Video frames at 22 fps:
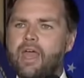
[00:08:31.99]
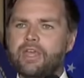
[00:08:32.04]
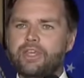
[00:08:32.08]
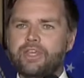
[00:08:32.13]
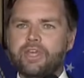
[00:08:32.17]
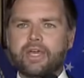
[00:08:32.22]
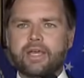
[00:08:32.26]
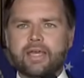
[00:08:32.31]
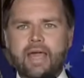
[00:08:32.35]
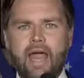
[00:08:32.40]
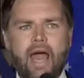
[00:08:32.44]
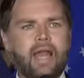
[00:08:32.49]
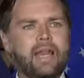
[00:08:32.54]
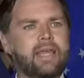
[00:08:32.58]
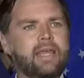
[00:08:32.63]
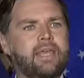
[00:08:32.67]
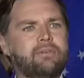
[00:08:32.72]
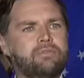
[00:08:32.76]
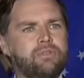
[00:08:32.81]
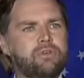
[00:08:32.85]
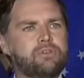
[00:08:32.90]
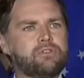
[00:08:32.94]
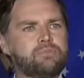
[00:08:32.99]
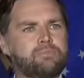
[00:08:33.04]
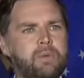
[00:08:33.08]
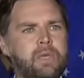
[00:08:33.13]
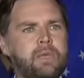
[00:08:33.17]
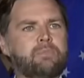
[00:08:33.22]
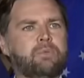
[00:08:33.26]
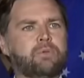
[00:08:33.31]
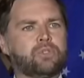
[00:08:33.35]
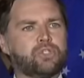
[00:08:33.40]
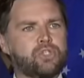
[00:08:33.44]
You've got to give those
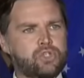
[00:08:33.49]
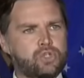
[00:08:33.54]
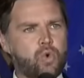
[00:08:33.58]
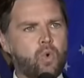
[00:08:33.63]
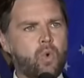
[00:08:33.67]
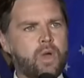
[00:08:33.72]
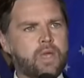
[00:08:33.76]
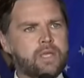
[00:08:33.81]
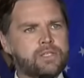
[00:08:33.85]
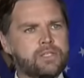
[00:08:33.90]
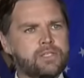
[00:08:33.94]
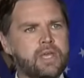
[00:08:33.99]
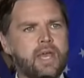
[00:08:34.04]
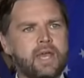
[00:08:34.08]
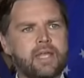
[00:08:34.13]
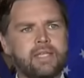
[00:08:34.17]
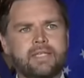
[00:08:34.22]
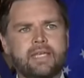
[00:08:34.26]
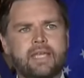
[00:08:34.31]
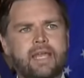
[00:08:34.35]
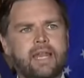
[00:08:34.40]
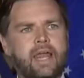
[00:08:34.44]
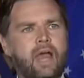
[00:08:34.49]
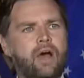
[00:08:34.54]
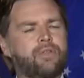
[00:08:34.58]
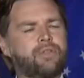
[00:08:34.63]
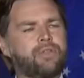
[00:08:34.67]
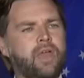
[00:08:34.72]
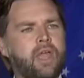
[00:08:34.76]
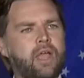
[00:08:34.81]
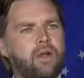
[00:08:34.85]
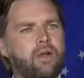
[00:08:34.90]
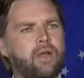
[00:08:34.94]
people choice to get
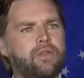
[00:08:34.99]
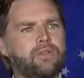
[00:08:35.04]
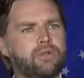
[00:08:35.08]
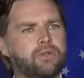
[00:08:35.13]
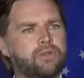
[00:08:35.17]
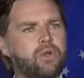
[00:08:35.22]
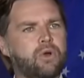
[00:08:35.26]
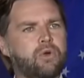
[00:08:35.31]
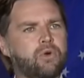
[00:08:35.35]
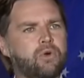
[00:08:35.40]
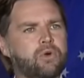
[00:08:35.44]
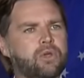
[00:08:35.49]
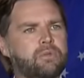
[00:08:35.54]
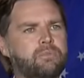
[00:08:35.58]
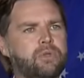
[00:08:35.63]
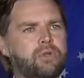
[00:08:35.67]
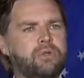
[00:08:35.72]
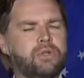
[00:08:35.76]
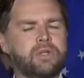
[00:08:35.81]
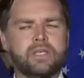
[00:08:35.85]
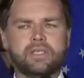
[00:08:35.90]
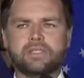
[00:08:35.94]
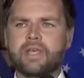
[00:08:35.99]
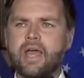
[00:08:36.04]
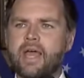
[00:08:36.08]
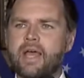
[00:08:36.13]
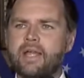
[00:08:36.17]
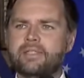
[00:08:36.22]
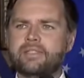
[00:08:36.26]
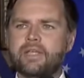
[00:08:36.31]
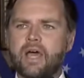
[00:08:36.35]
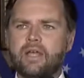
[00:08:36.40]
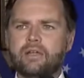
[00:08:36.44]
health care in their local communities.
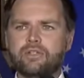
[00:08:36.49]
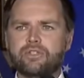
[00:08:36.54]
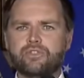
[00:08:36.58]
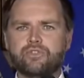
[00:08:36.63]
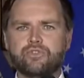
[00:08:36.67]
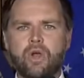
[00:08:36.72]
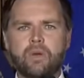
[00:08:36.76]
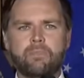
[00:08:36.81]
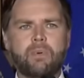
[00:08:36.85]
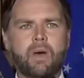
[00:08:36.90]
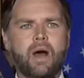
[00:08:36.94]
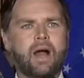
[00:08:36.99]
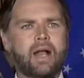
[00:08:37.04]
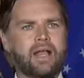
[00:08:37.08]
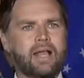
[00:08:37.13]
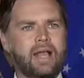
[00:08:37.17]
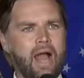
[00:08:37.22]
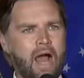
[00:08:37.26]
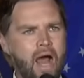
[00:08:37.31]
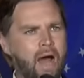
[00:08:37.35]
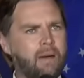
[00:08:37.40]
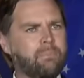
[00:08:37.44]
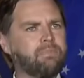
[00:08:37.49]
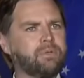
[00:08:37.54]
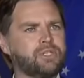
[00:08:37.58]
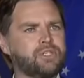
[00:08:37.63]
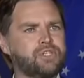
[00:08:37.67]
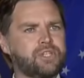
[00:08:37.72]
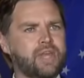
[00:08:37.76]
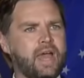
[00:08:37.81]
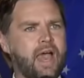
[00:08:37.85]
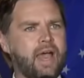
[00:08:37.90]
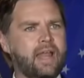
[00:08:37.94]
Donald Trump
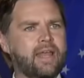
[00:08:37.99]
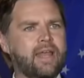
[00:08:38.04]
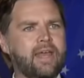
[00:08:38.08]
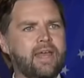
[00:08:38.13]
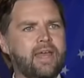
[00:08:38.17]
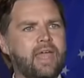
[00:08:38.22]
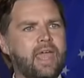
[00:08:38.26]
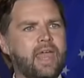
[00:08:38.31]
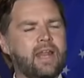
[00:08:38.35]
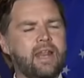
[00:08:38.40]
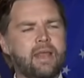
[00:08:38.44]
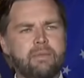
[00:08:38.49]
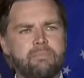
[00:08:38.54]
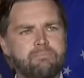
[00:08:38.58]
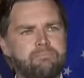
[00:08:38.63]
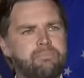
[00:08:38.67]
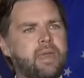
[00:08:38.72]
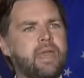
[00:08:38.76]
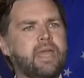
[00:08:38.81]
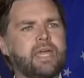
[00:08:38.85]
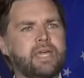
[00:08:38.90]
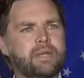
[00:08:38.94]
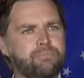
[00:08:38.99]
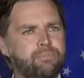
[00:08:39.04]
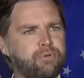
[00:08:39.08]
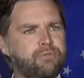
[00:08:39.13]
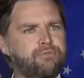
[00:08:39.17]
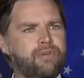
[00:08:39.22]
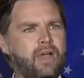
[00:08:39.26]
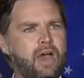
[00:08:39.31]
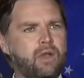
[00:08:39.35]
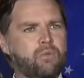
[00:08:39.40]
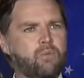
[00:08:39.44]
accomplished that in a big and
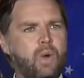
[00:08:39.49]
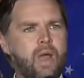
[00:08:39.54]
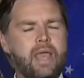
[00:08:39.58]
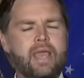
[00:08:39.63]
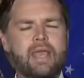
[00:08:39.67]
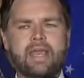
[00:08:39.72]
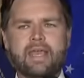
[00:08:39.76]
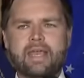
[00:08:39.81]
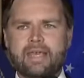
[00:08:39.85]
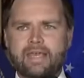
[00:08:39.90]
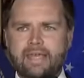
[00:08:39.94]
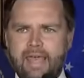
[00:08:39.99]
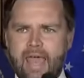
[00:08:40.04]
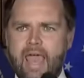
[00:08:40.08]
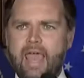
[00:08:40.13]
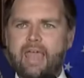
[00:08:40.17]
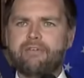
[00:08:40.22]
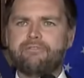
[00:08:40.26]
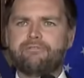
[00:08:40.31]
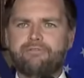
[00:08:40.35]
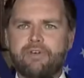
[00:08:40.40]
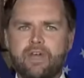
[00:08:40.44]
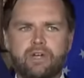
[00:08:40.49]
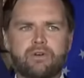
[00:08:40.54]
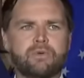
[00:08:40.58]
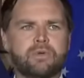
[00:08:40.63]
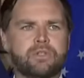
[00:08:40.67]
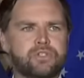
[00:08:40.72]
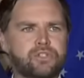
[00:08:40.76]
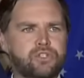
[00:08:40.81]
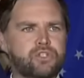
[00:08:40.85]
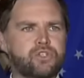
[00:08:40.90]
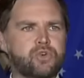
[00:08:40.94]
profound way. He gave
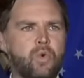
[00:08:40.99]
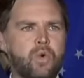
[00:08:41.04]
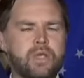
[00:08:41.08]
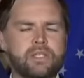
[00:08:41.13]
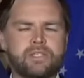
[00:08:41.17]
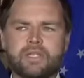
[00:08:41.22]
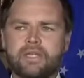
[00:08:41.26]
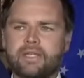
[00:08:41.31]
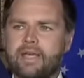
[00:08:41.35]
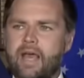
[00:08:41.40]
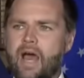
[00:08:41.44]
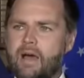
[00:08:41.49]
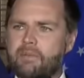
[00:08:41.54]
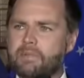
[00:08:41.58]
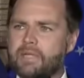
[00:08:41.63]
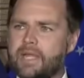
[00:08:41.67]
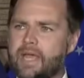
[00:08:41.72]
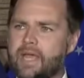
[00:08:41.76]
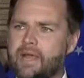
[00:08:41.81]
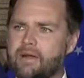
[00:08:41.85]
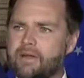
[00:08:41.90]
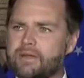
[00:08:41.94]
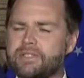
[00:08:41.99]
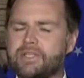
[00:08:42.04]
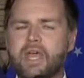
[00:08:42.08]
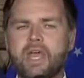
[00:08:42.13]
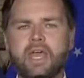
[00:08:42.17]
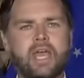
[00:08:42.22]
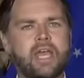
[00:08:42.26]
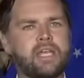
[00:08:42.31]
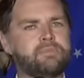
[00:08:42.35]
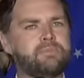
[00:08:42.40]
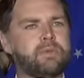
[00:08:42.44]
veterans choice, and Kamala Harris
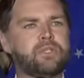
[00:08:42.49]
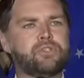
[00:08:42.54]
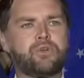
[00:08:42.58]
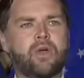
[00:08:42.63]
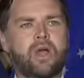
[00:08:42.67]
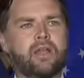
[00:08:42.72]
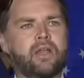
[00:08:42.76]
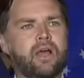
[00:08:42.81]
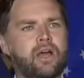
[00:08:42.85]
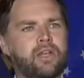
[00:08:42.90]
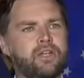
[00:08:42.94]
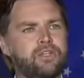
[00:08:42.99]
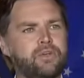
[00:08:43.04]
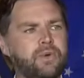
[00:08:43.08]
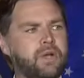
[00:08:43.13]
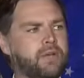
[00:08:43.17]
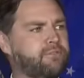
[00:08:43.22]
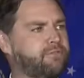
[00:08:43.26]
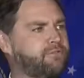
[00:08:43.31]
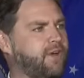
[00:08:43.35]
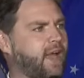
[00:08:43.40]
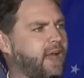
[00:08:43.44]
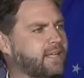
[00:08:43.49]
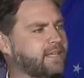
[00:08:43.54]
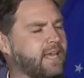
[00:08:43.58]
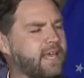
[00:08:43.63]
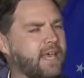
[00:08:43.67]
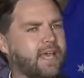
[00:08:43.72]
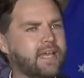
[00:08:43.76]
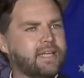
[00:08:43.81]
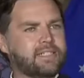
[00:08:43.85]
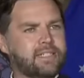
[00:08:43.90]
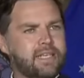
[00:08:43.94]
has been trying to undo it. In fact,
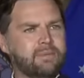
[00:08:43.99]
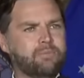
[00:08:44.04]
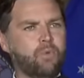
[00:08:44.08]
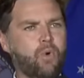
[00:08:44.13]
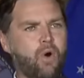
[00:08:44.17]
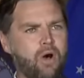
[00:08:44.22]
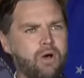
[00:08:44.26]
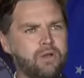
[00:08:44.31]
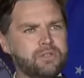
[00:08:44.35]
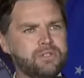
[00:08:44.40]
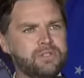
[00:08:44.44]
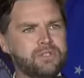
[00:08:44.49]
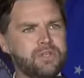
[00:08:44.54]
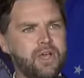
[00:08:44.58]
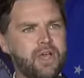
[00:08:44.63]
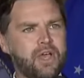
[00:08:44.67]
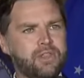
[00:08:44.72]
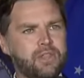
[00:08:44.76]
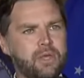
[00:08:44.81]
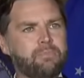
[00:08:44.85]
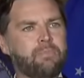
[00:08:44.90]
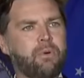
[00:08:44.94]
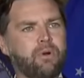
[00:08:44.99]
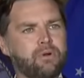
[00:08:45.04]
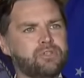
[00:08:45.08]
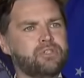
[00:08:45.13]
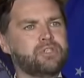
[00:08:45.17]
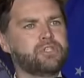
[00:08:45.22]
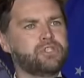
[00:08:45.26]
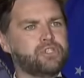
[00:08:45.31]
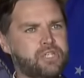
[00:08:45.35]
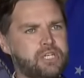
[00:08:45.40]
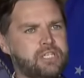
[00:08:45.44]
Tim Walz, the
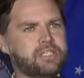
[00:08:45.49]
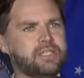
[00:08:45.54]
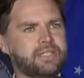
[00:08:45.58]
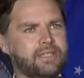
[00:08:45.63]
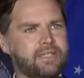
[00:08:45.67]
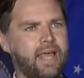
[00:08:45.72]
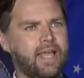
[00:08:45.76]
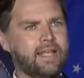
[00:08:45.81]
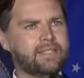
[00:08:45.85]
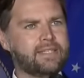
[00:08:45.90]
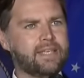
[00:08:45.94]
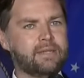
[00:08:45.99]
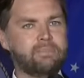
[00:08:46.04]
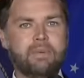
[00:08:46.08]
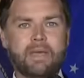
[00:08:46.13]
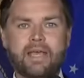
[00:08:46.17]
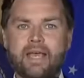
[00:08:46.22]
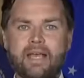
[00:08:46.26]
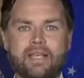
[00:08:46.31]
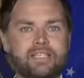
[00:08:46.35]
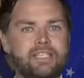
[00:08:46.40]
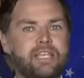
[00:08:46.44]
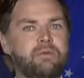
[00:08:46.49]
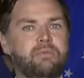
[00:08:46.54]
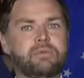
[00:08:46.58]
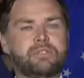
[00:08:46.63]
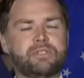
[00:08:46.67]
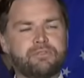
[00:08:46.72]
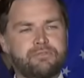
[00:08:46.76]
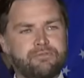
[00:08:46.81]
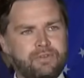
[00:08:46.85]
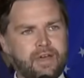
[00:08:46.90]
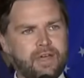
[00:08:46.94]
person she selected because he
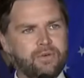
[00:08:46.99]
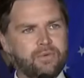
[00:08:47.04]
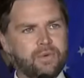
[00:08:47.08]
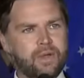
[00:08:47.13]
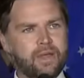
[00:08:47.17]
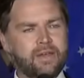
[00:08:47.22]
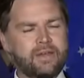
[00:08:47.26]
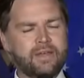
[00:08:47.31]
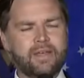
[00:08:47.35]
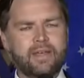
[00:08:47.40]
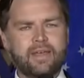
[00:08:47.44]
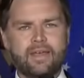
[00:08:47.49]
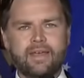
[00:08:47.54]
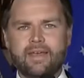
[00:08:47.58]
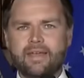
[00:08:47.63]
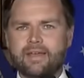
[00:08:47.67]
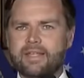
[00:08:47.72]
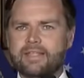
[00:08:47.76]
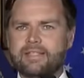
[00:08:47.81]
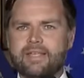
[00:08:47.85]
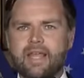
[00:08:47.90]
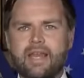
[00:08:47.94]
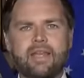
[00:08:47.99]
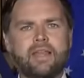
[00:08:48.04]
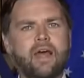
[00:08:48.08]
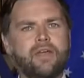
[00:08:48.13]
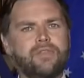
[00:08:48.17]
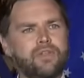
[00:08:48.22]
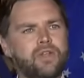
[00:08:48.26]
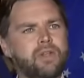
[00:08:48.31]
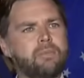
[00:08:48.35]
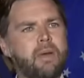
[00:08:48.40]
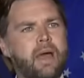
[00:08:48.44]
was a veteran, to say
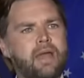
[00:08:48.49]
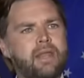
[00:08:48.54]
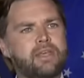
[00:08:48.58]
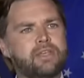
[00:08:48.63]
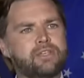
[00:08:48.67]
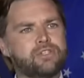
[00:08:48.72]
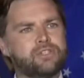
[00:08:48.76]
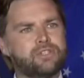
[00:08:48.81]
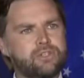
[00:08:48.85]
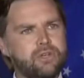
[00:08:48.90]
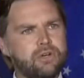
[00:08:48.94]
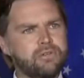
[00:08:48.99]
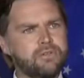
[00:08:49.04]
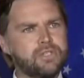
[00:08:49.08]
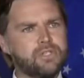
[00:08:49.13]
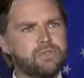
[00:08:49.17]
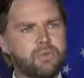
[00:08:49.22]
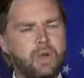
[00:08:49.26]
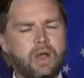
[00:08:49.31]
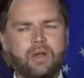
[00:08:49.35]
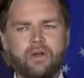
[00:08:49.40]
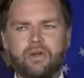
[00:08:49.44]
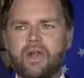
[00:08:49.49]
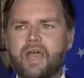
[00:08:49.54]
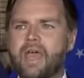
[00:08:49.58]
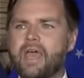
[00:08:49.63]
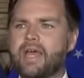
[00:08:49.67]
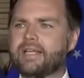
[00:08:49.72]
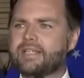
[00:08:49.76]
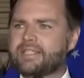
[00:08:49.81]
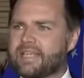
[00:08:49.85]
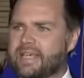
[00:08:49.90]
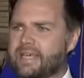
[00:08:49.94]
nothing about his service record,
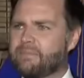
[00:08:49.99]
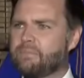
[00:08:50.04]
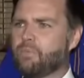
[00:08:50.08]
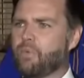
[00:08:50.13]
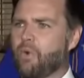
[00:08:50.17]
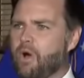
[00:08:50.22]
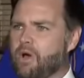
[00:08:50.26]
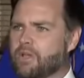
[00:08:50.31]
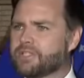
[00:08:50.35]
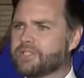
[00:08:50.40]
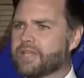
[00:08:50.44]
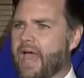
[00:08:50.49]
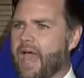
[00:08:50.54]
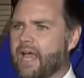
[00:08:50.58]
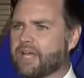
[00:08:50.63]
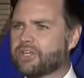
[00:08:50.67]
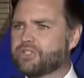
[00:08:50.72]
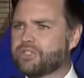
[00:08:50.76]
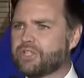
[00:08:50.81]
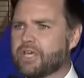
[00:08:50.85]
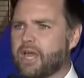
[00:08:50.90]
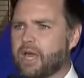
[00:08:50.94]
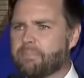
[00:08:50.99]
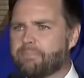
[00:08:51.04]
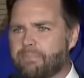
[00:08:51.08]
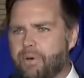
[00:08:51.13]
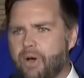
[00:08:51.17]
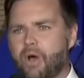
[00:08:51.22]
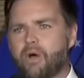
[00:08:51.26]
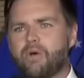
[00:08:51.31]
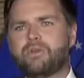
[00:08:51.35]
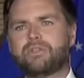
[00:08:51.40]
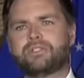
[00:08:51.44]
Tim Walz actually
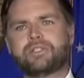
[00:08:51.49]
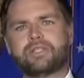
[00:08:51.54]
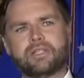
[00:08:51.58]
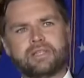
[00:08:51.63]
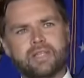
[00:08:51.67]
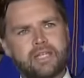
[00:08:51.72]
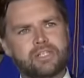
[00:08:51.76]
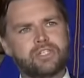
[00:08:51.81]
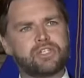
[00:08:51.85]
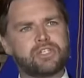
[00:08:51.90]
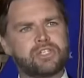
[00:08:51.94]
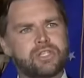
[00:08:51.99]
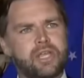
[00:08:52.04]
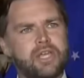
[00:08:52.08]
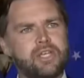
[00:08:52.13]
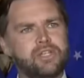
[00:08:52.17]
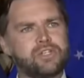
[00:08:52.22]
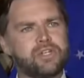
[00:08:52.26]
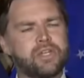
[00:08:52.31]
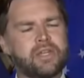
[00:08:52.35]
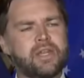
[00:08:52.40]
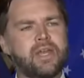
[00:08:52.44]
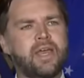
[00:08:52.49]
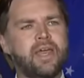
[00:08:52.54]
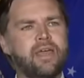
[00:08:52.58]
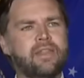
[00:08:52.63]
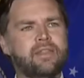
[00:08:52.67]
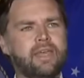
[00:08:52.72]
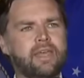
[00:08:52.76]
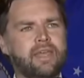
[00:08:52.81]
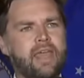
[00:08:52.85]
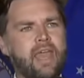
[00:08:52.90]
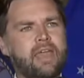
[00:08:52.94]
opposed the legislation
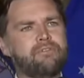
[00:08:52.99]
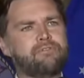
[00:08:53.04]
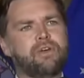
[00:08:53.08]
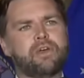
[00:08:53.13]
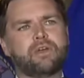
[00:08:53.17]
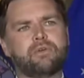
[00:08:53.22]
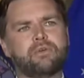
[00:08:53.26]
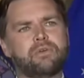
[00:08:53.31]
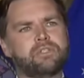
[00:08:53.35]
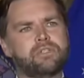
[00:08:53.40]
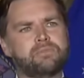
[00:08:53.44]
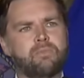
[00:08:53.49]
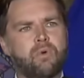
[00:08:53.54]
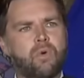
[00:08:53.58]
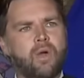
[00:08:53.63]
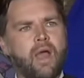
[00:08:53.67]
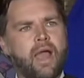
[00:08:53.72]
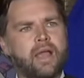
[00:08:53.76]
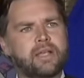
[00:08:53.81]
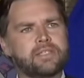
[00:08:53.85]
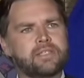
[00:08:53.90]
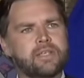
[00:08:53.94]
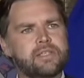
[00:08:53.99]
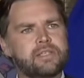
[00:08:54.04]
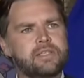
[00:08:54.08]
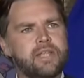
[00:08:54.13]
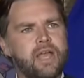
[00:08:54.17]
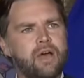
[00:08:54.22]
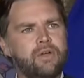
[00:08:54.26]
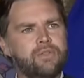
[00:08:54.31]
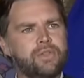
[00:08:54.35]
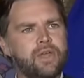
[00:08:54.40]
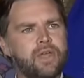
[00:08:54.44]
that gave veterans more access to
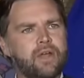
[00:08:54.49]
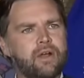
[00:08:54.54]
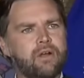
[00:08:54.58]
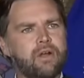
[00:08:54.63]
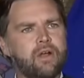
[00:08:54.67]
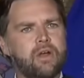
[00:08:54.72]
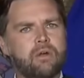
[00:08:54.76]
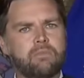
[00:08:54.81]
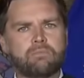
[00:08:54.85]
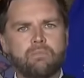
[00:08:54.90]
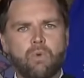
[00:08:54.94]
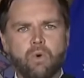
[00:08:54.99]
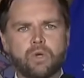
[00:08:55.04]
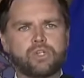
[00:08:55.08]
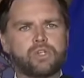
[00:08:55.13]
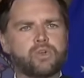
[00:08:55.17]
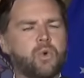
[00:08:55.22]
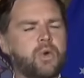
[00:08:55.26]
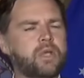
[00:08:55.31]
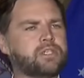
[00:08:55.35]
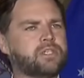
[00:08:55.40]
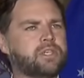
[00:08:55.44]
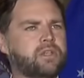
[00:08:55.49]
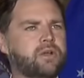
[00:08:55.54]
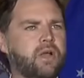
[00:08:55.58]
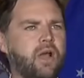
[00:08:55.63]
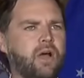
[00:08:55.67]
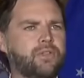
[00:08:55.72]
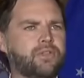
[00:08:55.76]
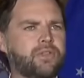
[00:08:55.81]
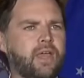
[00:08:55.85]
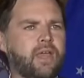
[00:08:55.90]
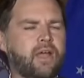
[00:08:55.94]
health care, more choice in their
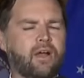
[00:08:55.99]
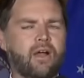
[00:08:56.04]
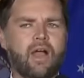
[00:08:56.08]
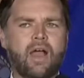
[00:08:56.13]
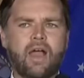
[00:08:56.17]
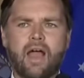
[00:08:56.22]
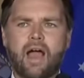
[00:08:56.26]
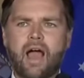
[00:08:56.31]
health care.